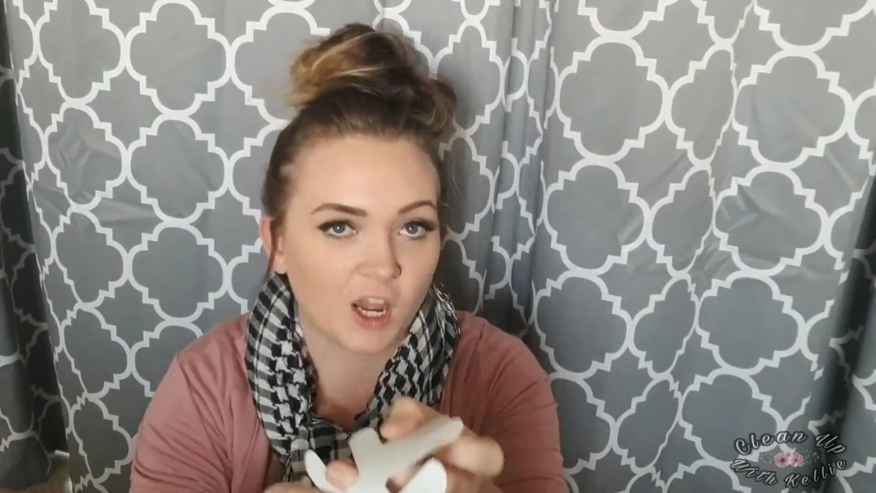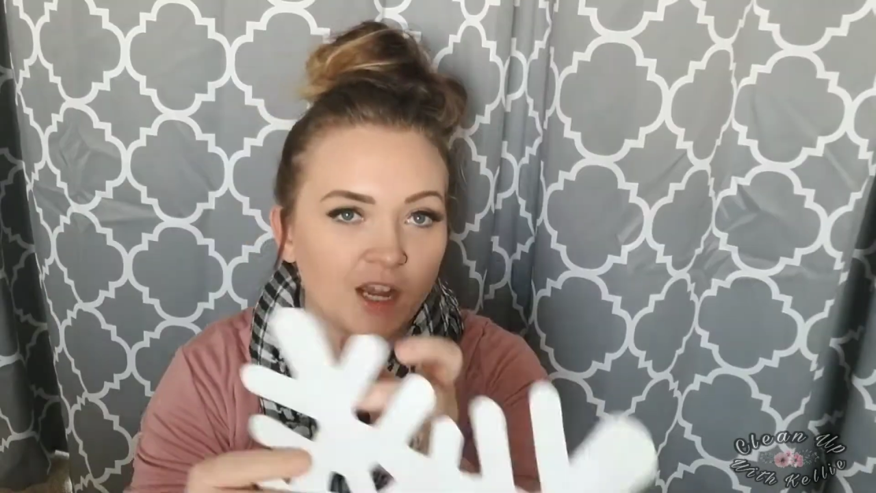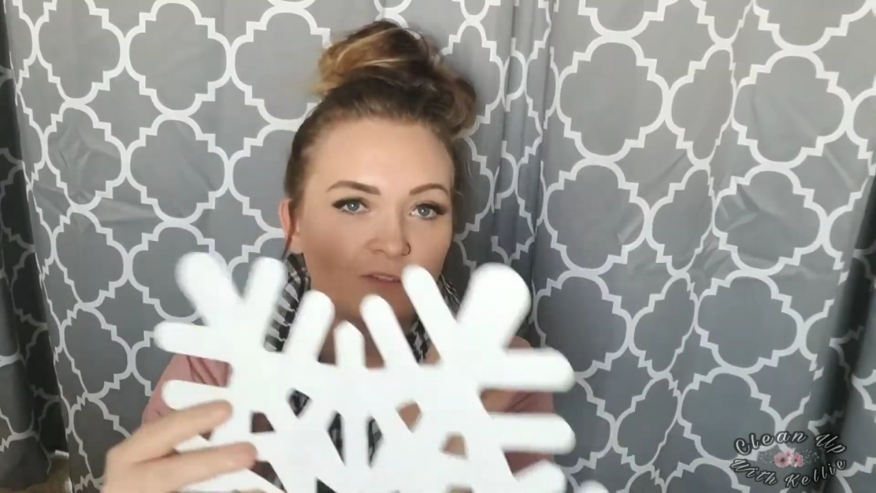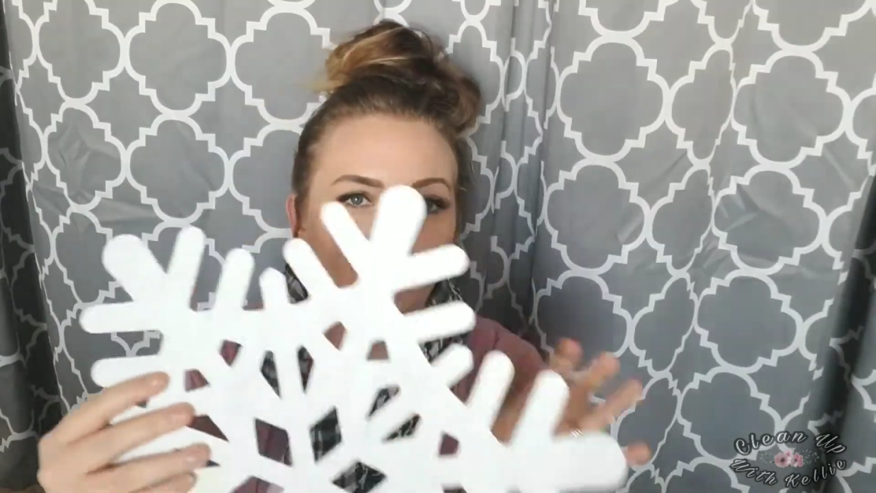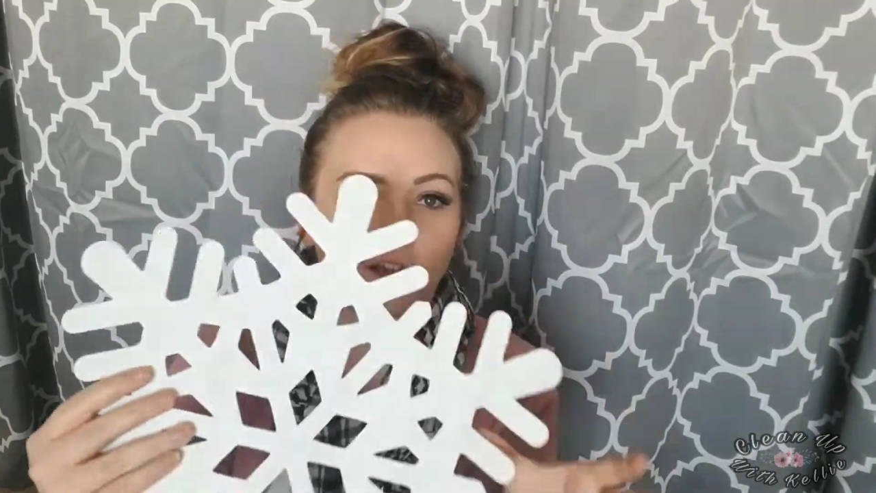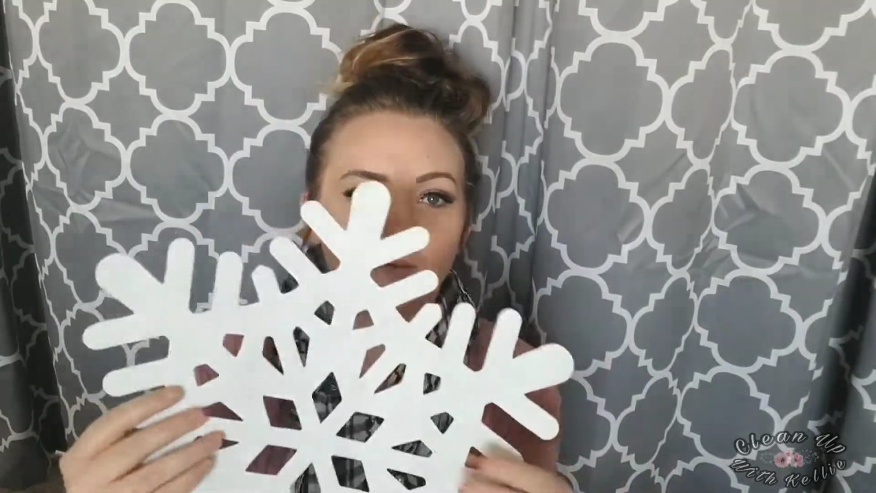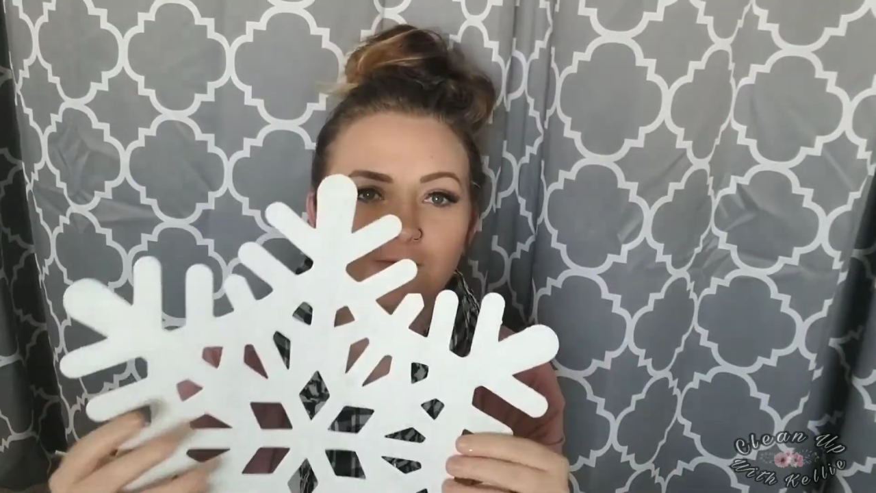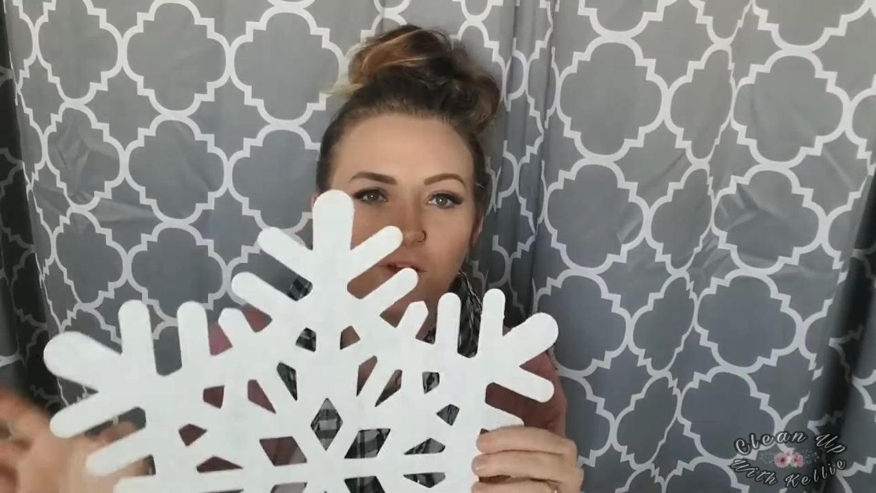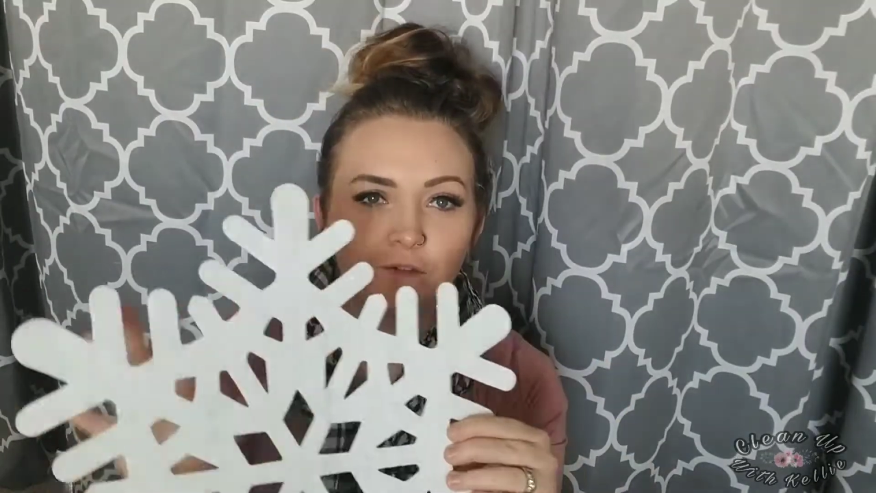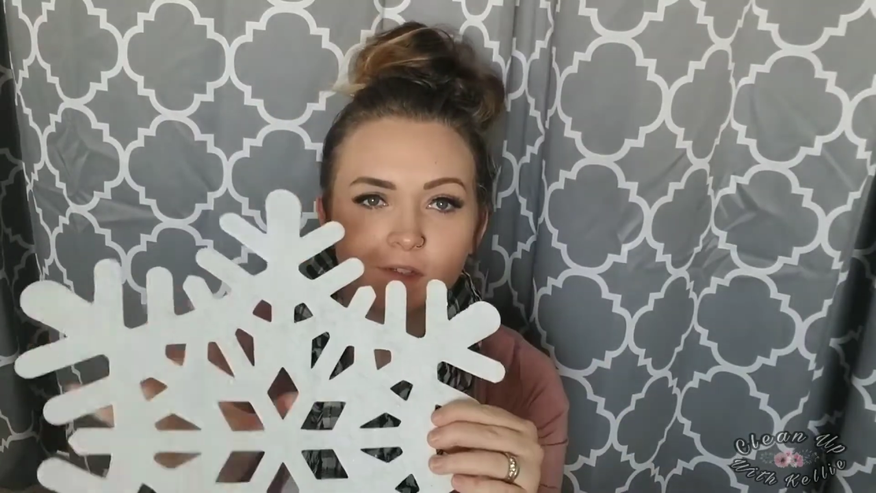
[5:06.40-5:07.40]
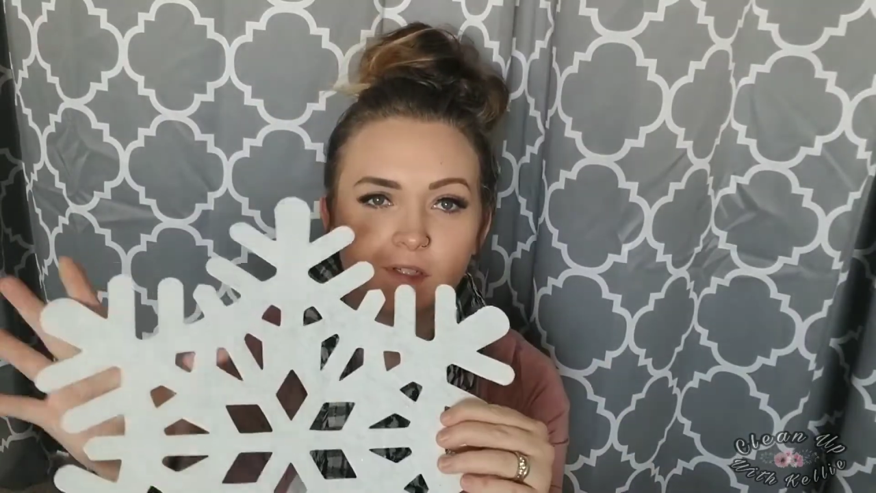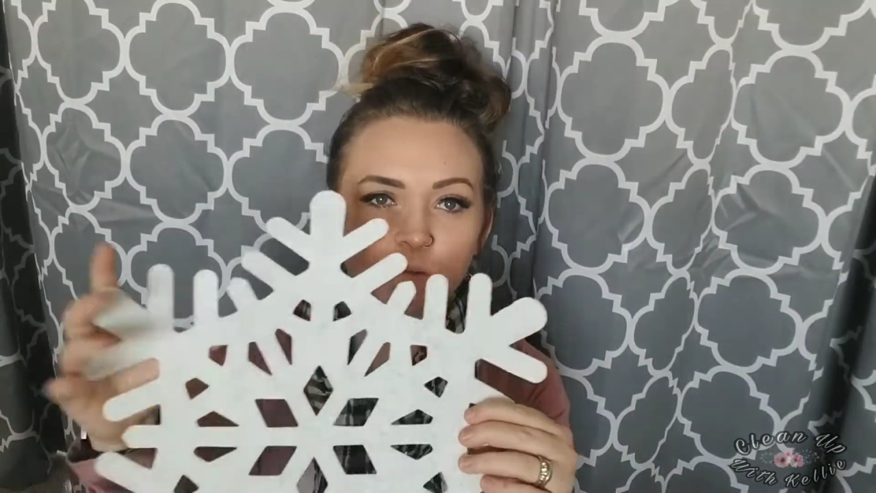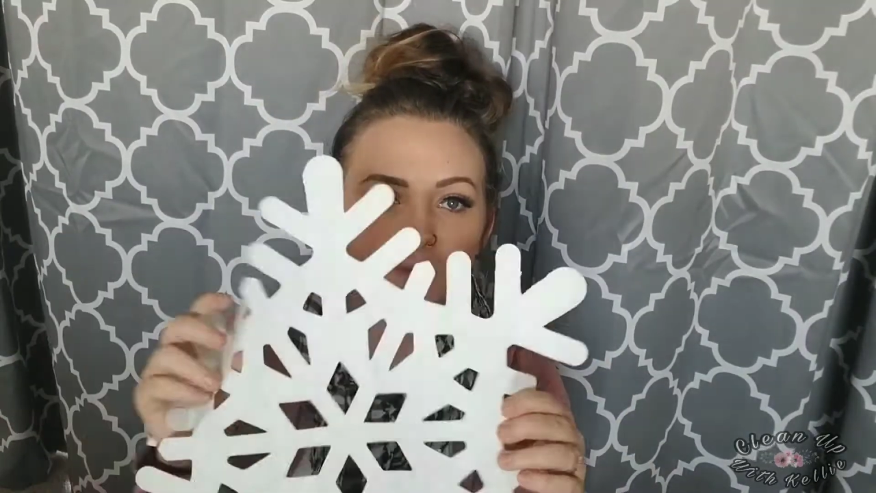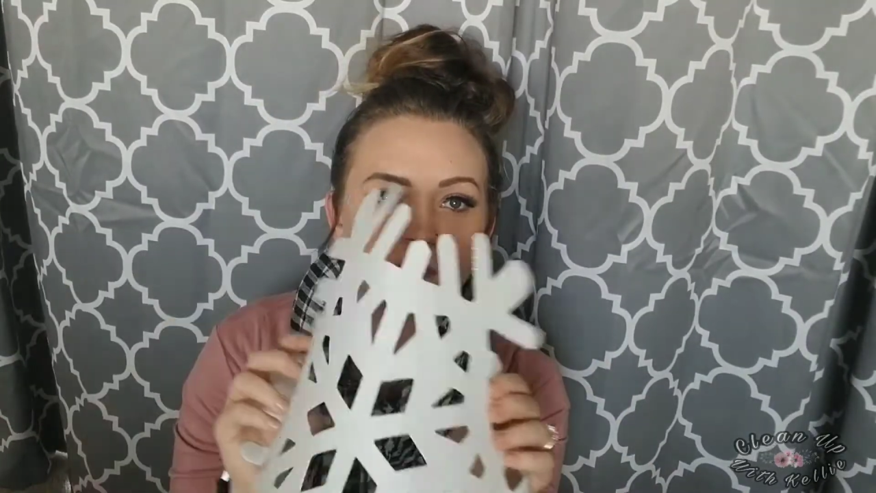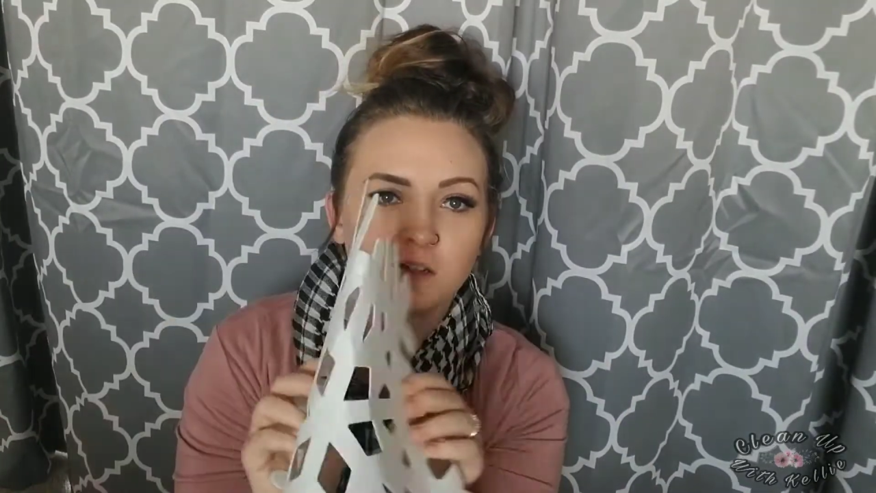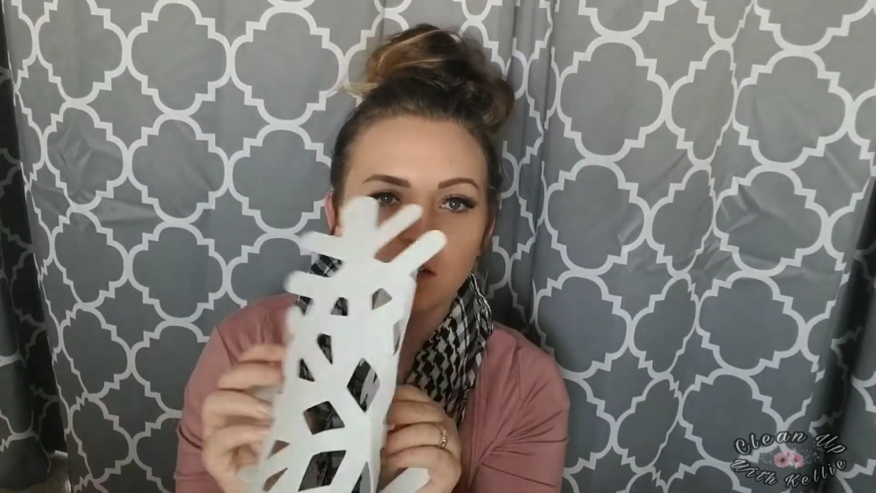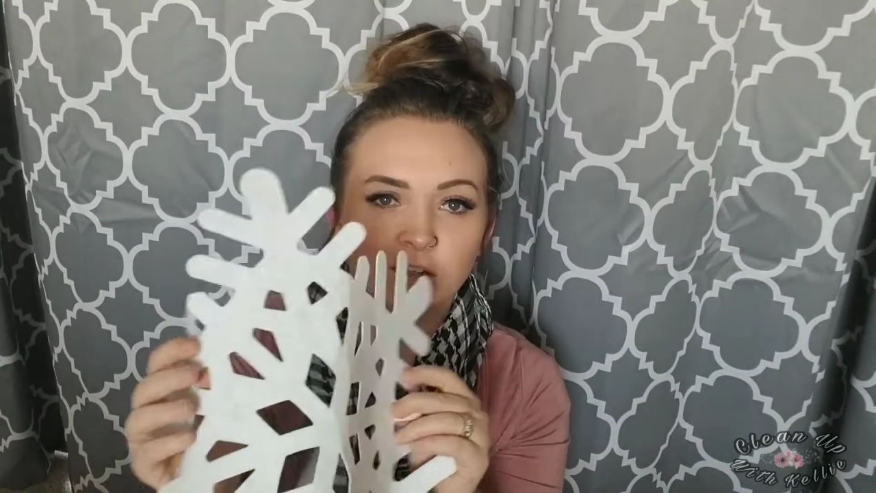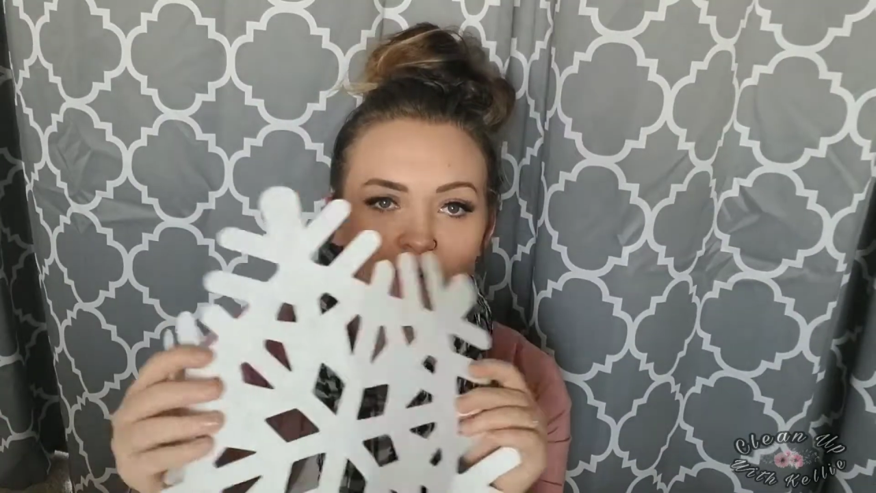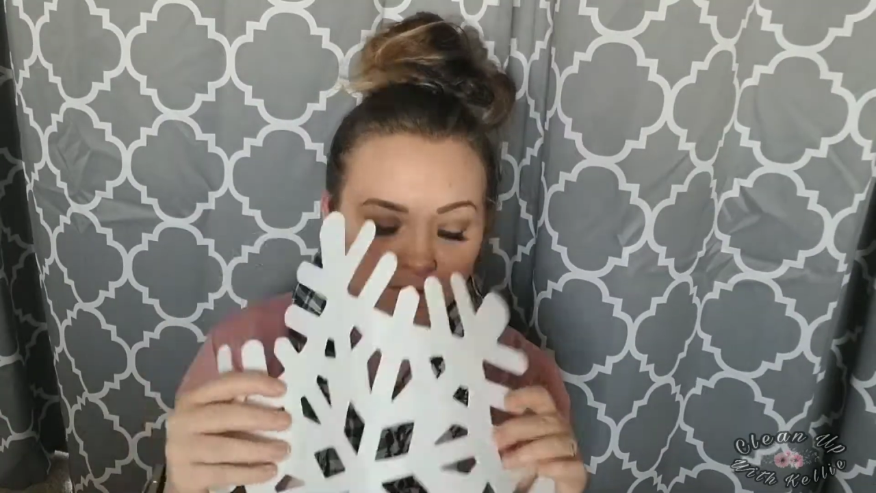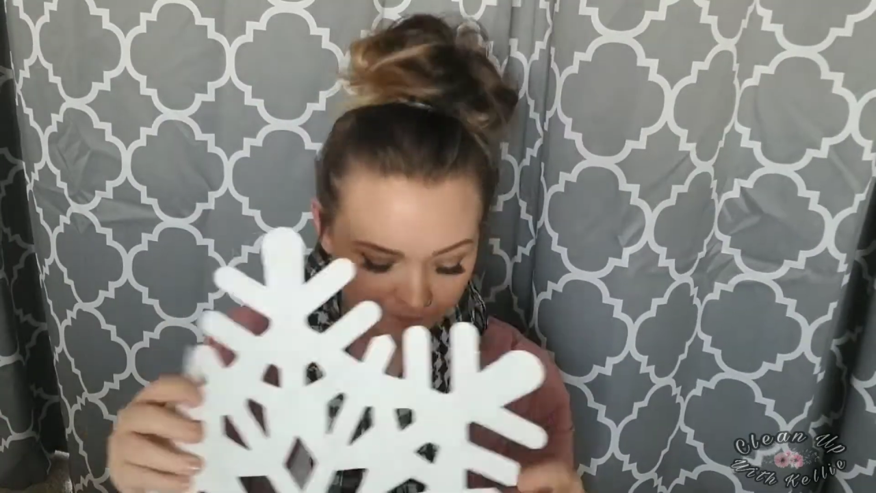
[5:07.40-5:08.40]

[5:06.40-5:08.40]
kind of like a felt material.